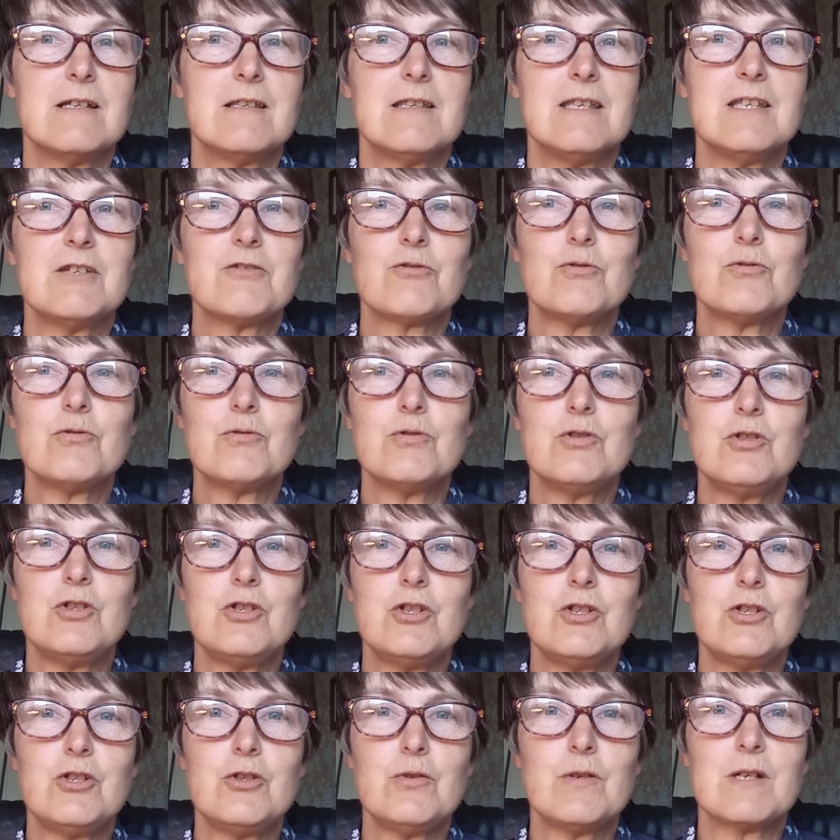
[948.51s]
These are all
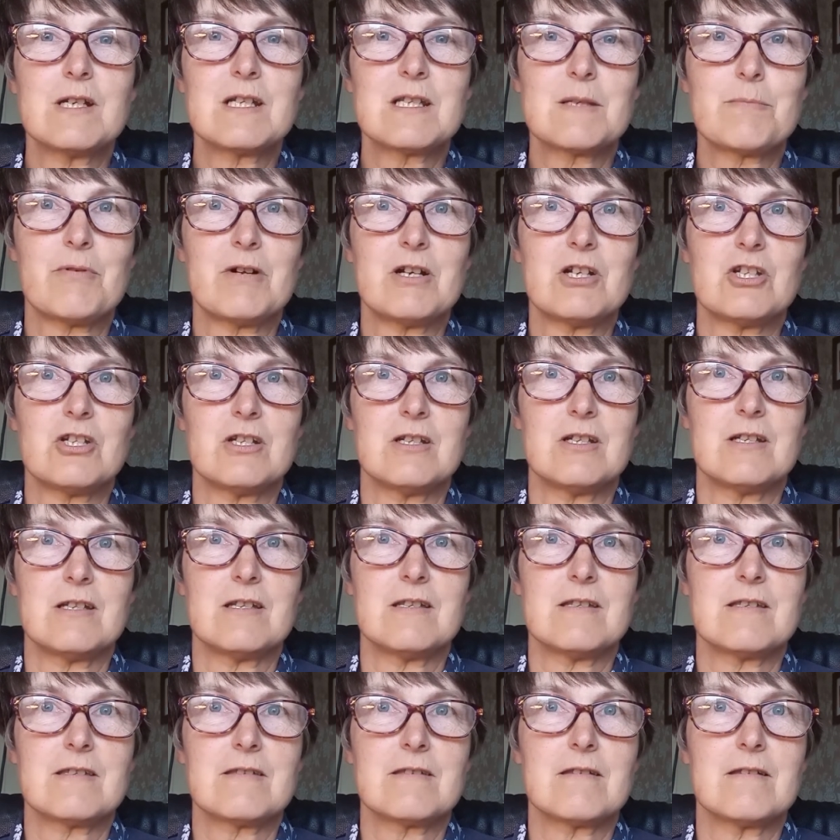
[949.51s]
new
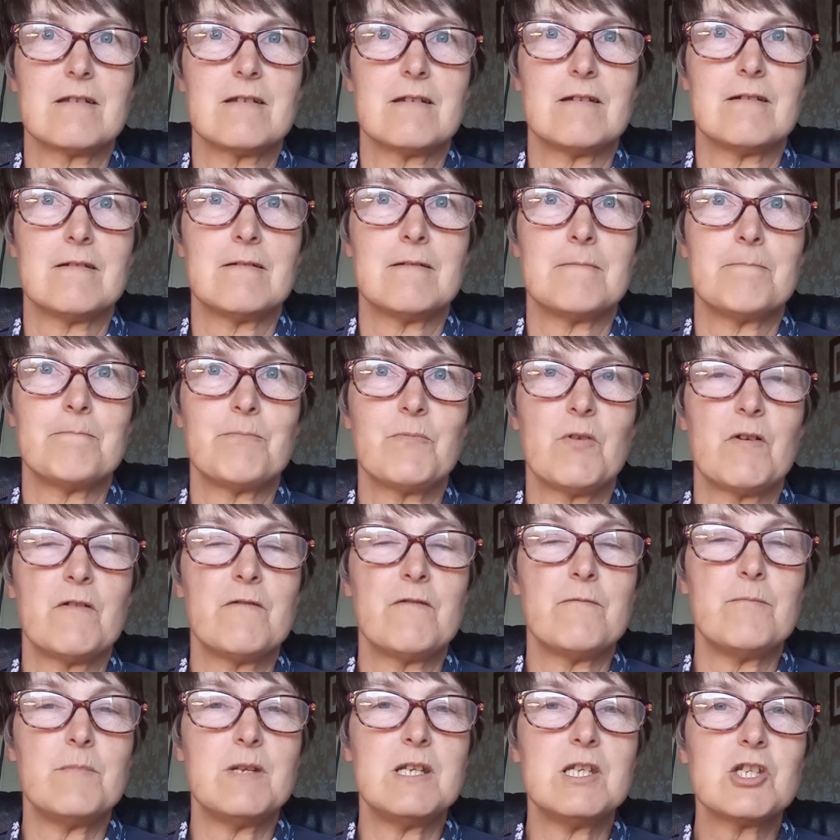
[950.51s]
expressions
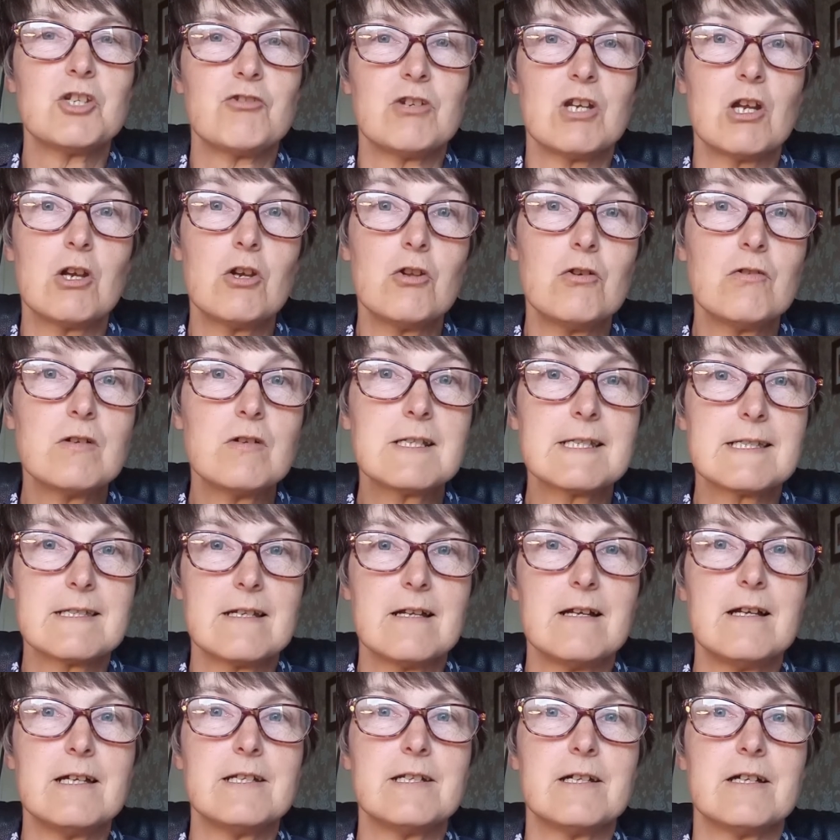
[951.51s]
of ministry
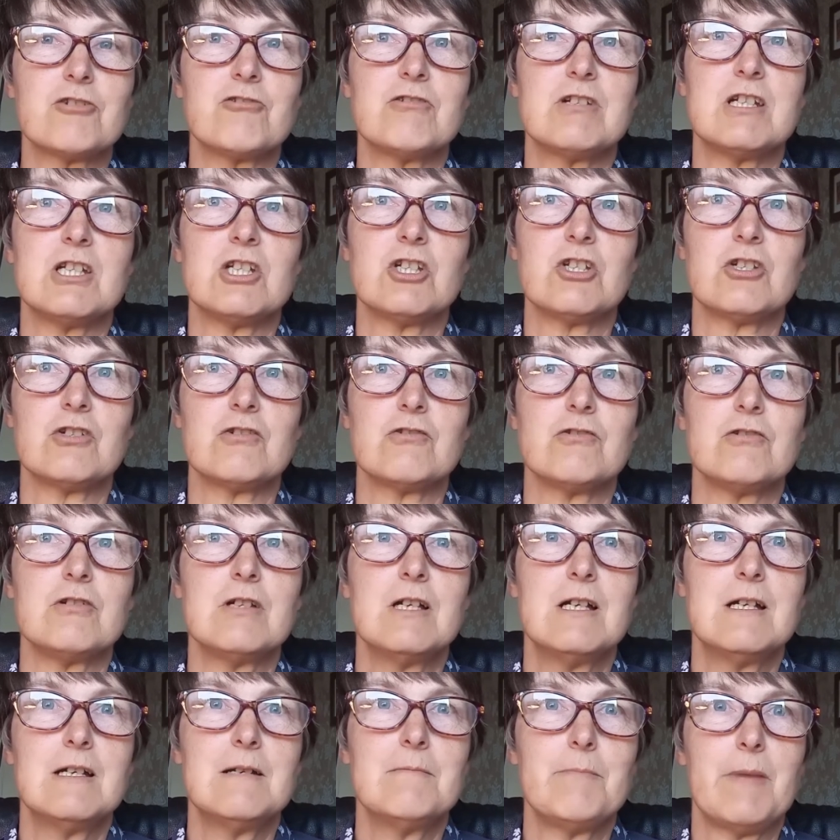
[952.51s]
alongside our
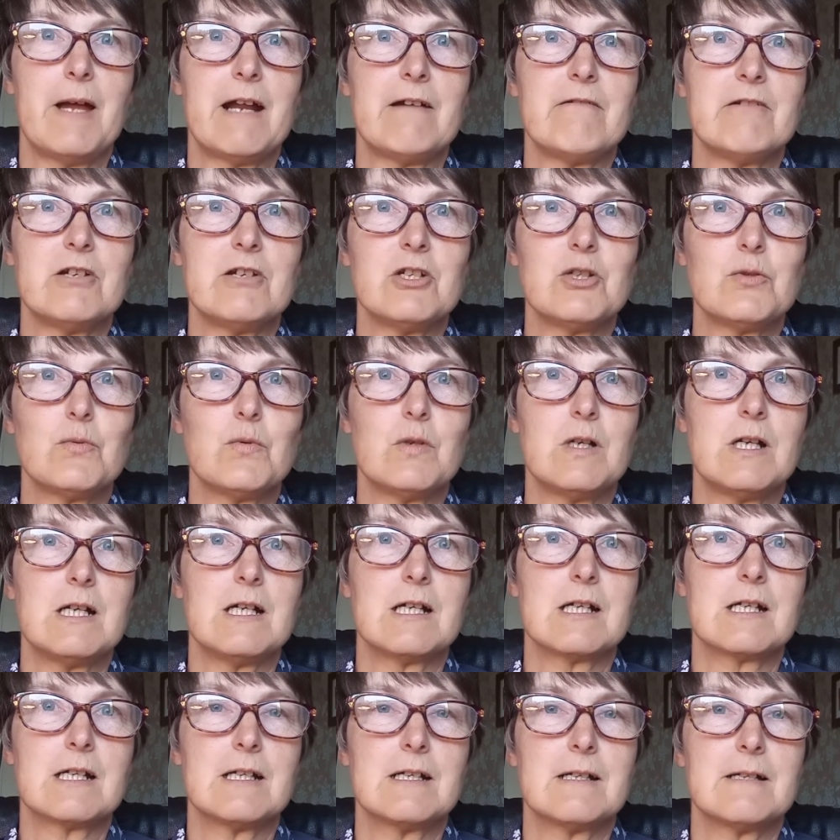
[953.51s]
traditional parish
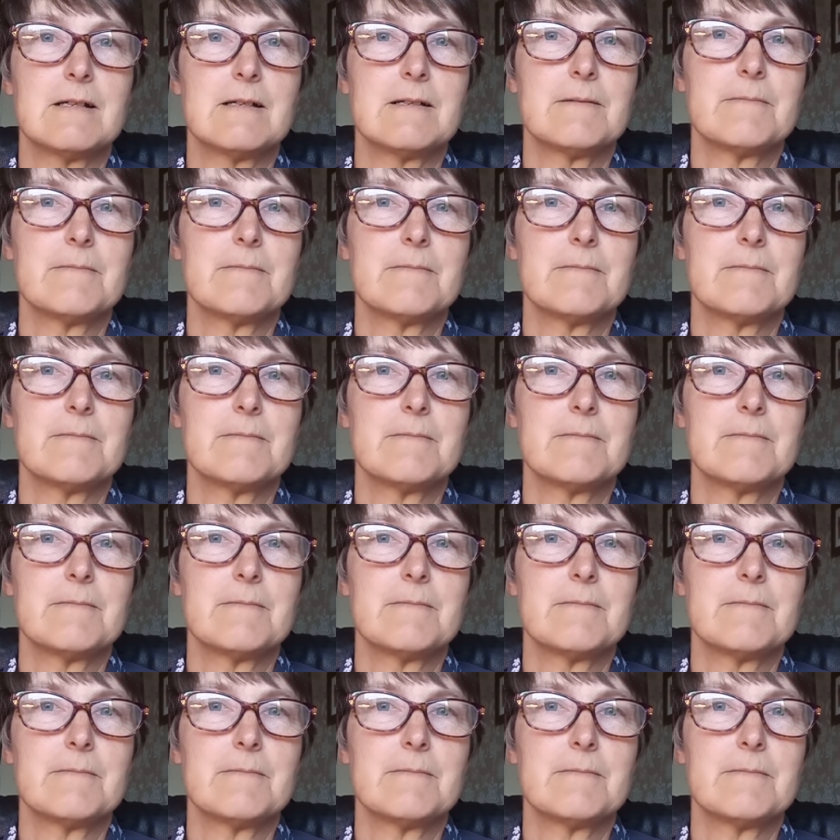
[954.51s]
work.